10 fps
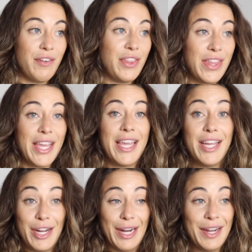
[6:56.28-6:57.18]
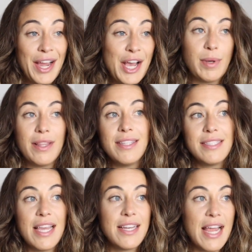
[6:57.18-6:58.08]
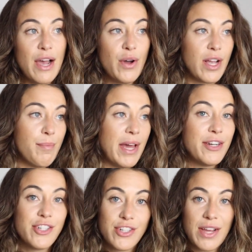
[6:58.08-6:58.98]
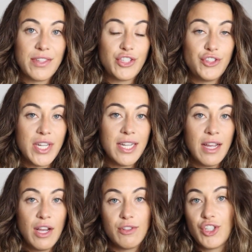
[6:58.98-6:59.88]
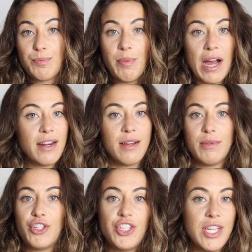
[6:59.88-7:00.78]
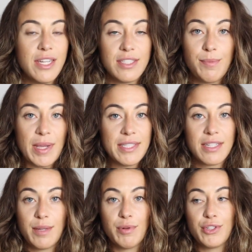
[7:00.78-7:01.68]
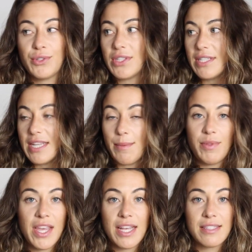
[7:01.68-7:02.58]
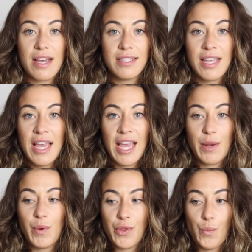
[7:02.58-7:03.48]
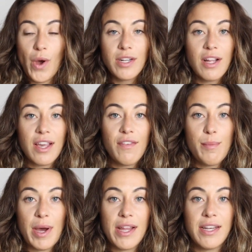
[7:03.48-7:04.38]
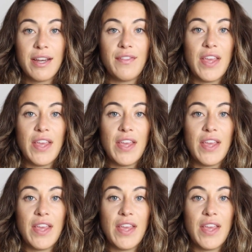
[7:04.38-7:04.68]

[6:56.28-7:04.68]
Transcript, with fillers: everything here but let's say now a competitor down the street just bought a machine to basically produce the same thing as us. And with one click of a button,